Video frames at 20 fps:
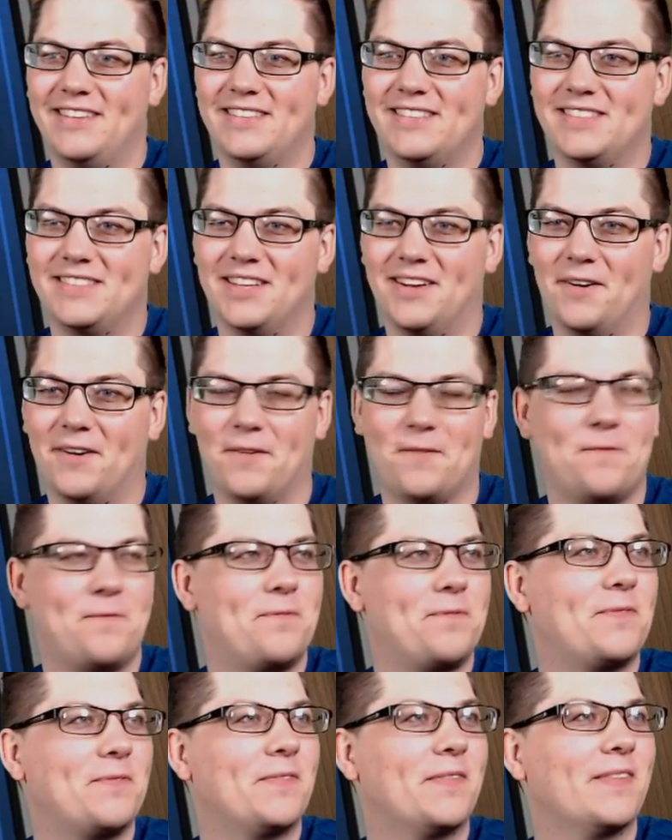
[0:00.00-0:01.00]
So
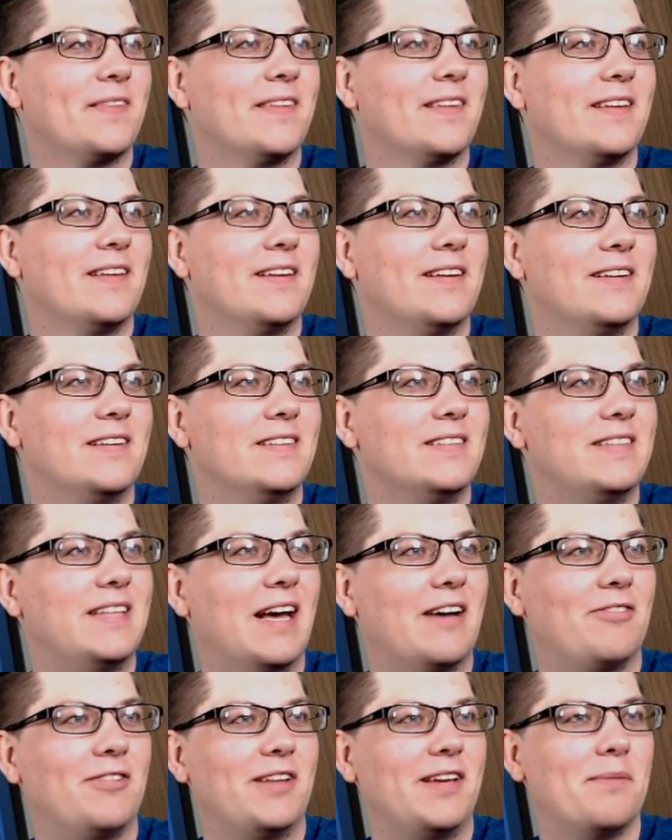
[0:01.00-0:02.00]

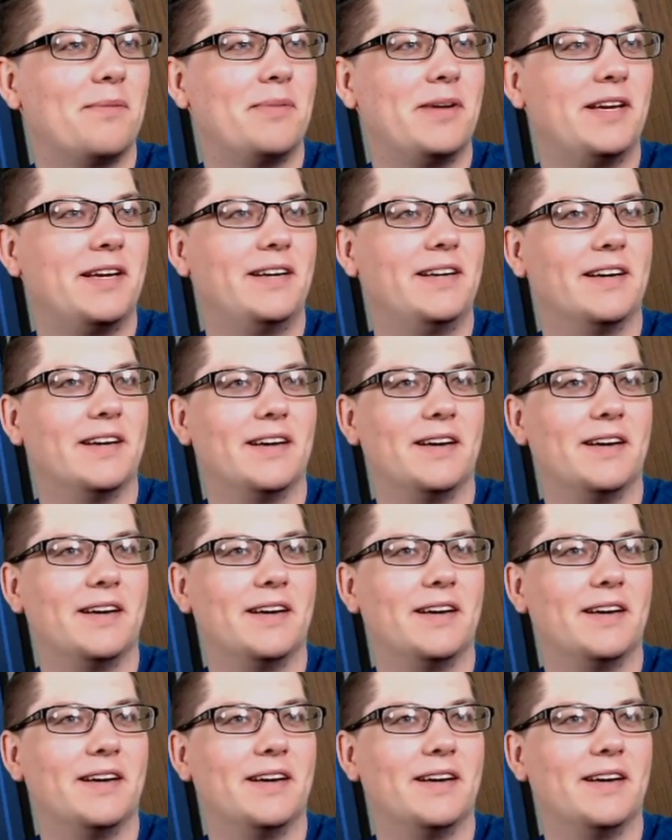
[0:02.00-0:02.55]
definitely a big